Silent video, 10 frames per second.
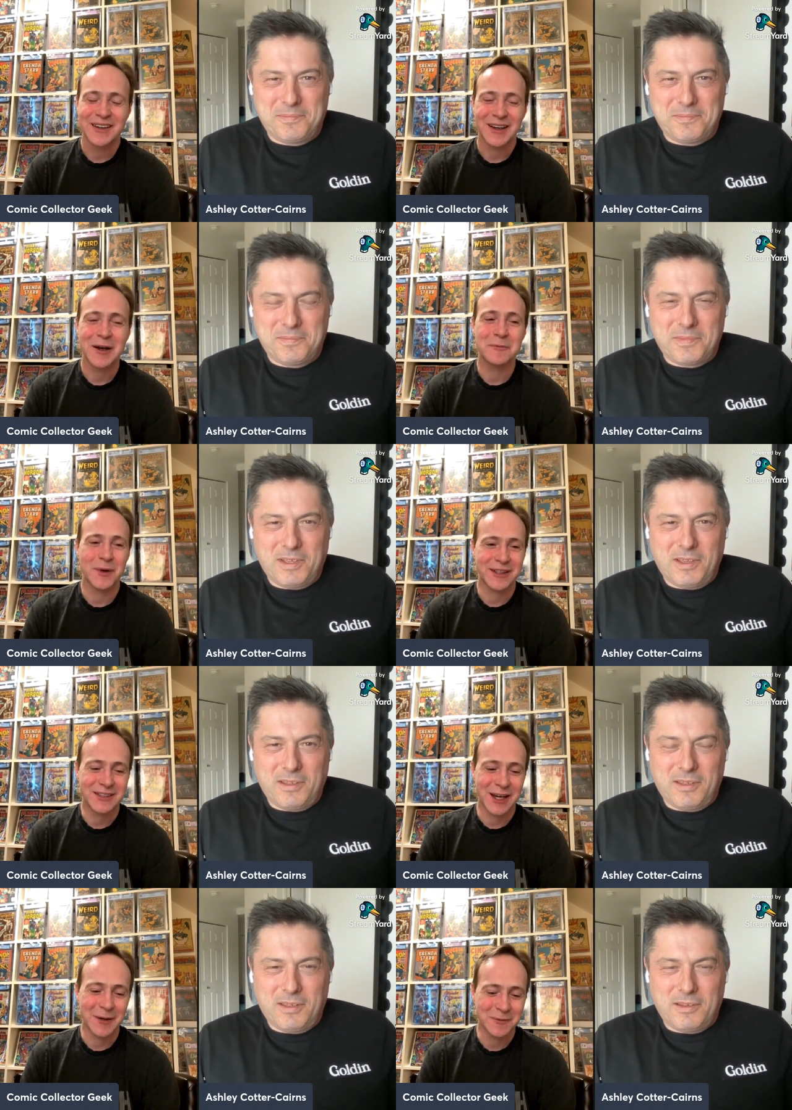Speaker 1: uh, but
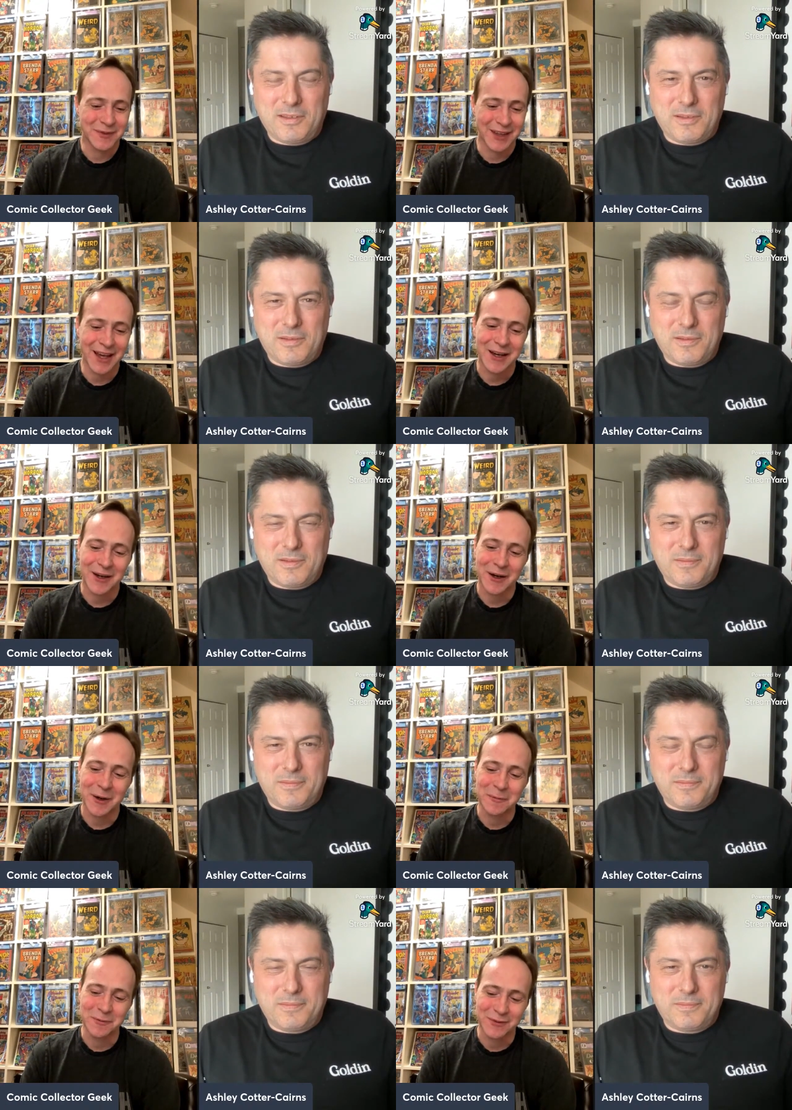um, yeah,
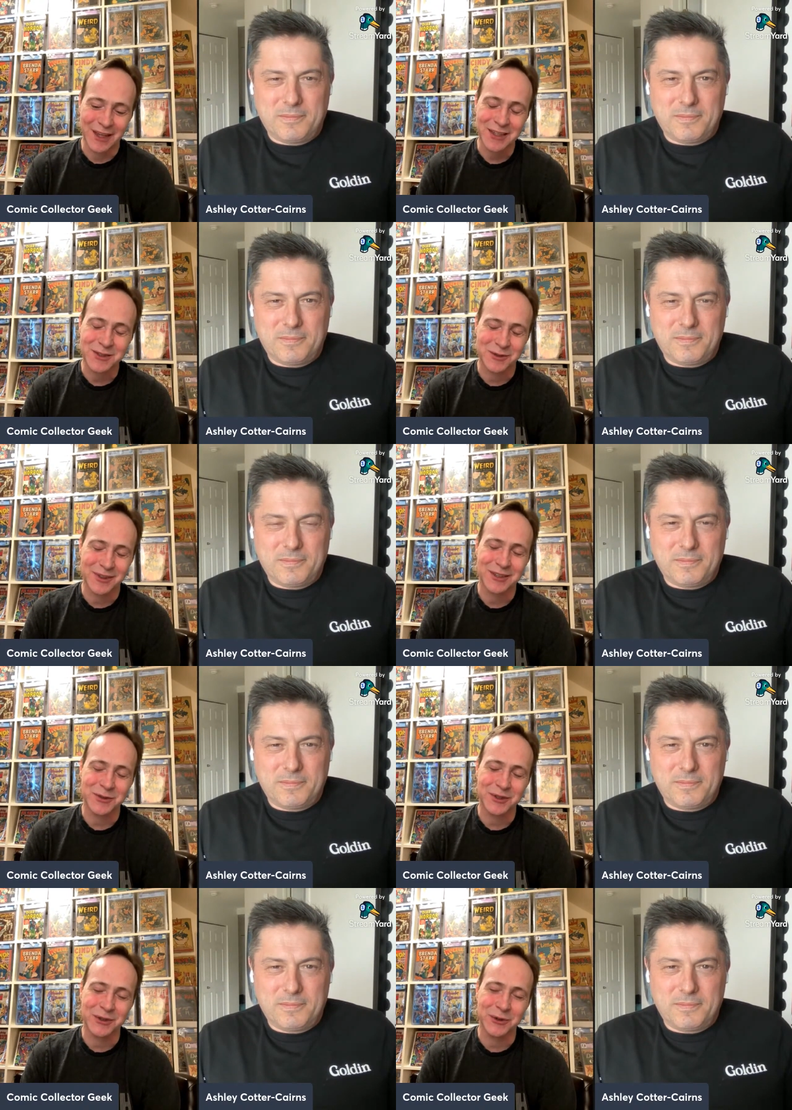um, that's that's
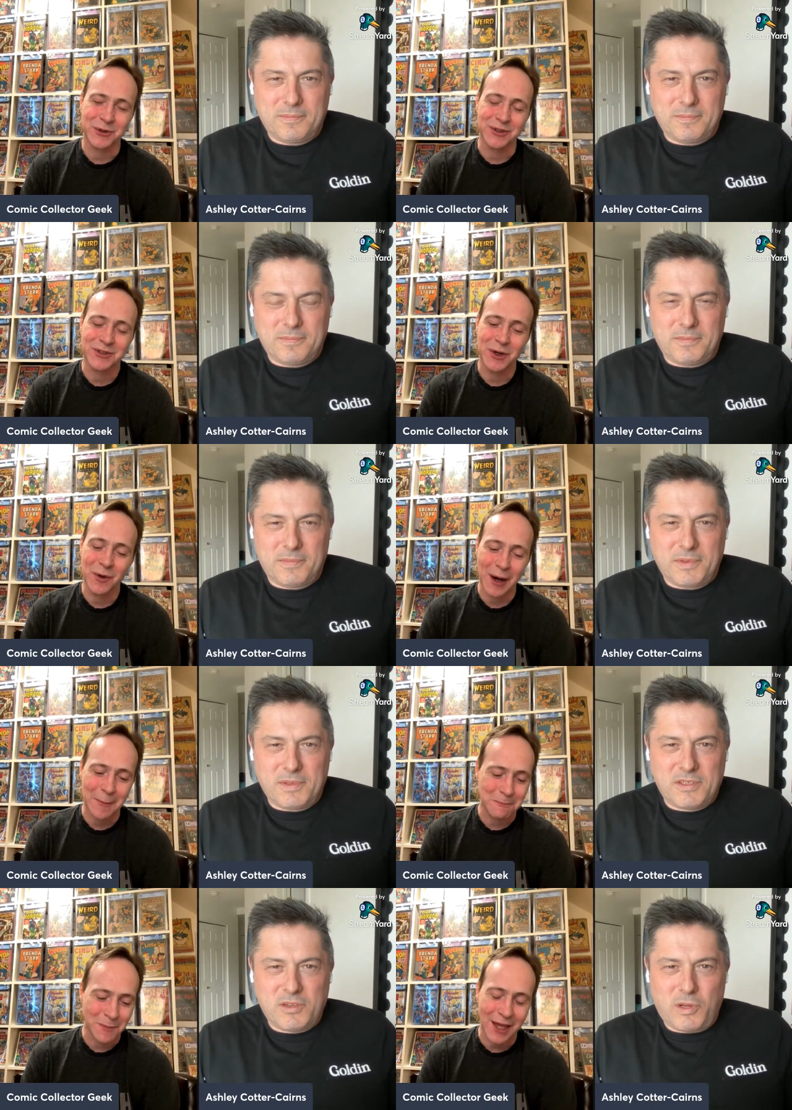really cool. So,
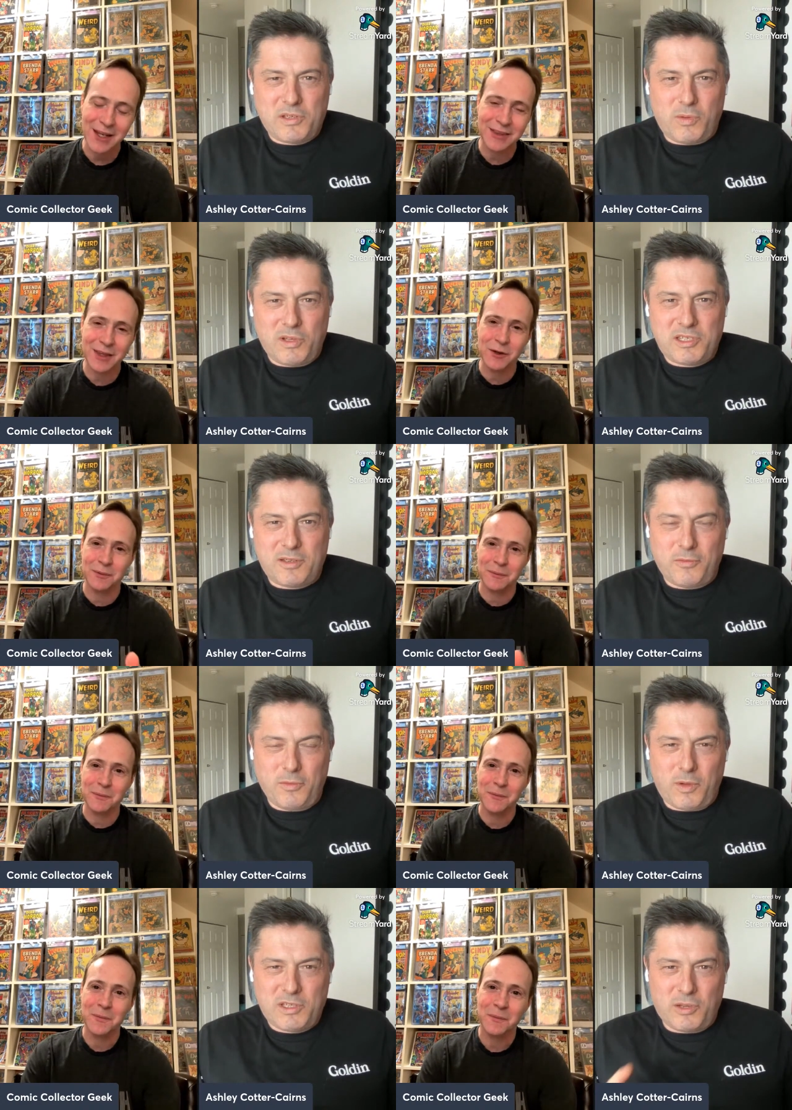um, so what, what's the
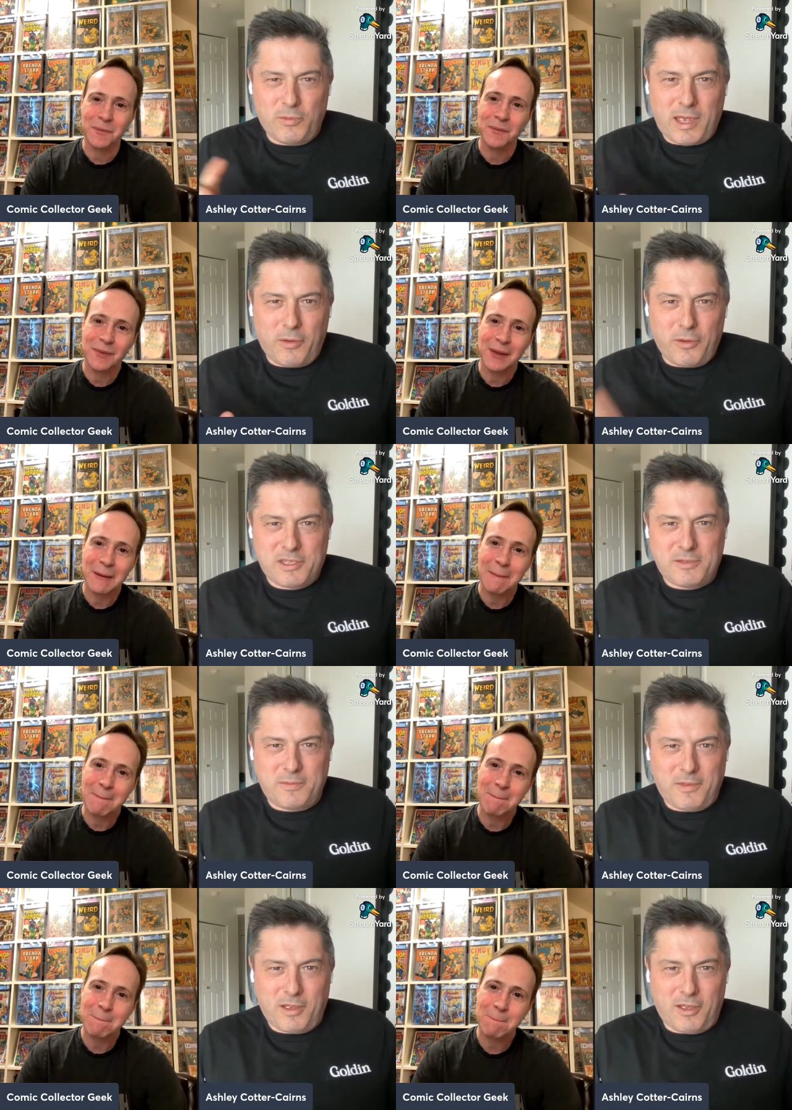
Speaker 2: what's the
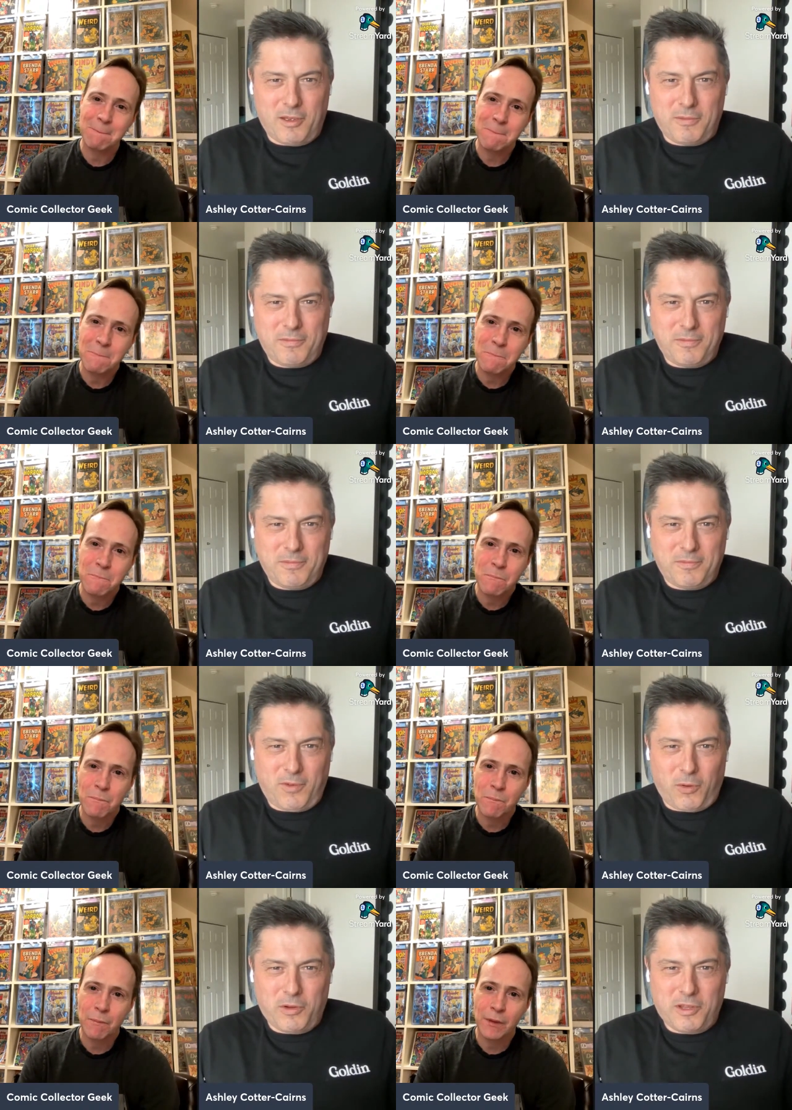rarest uh,
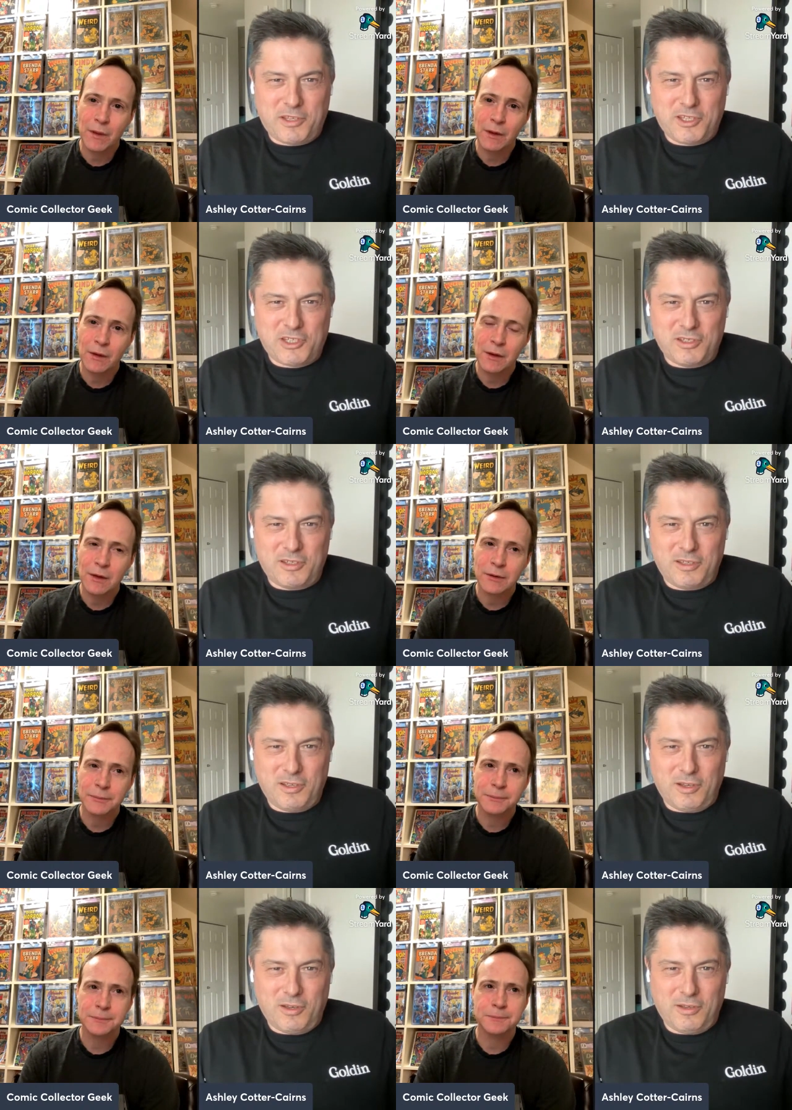foreign edition
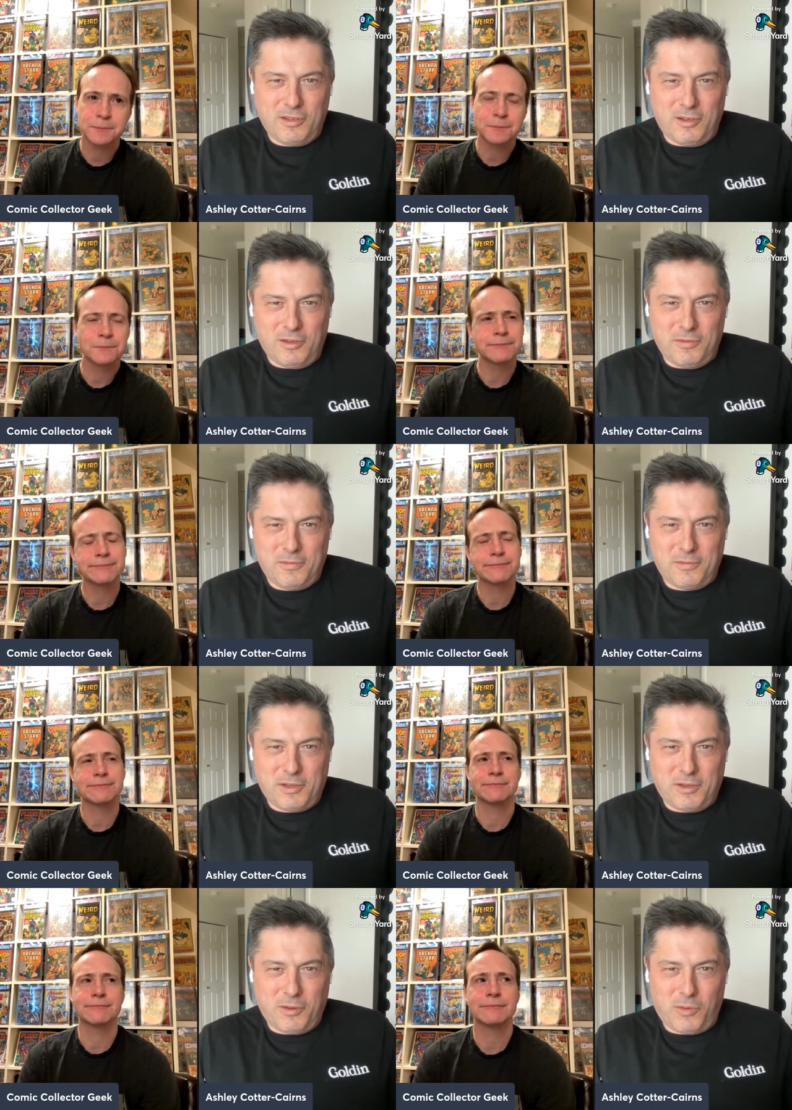uh, of
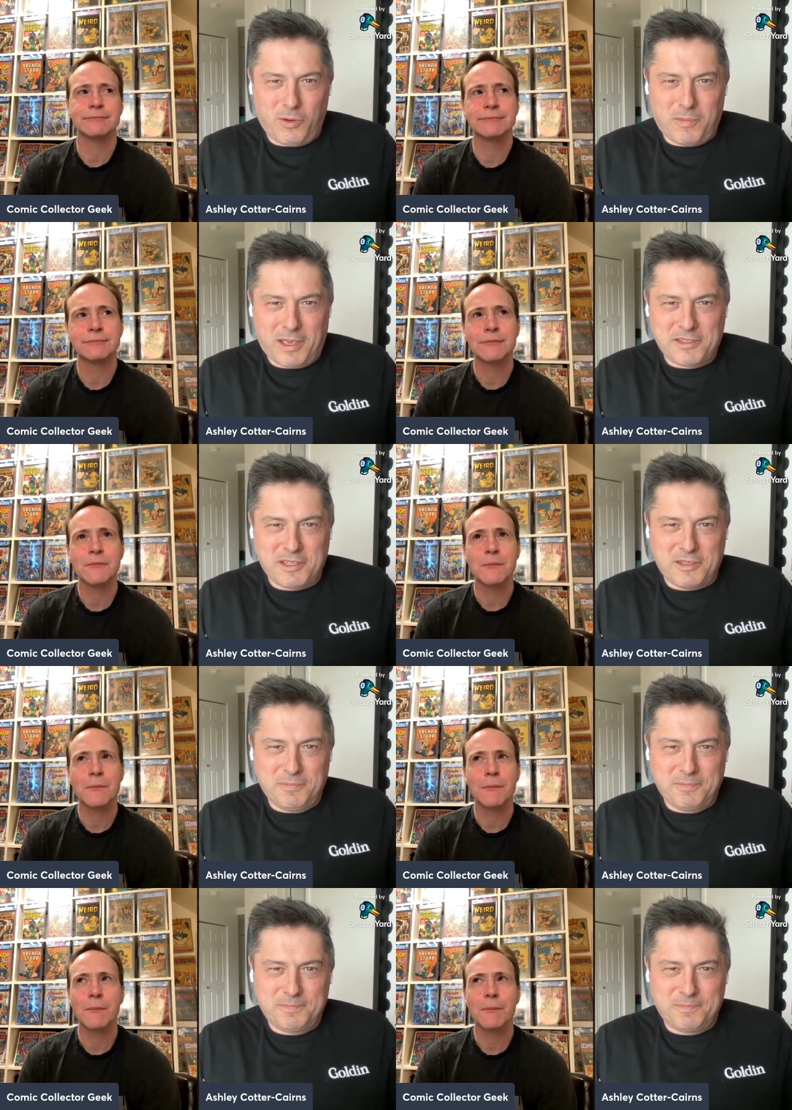uh, a Warren magazine?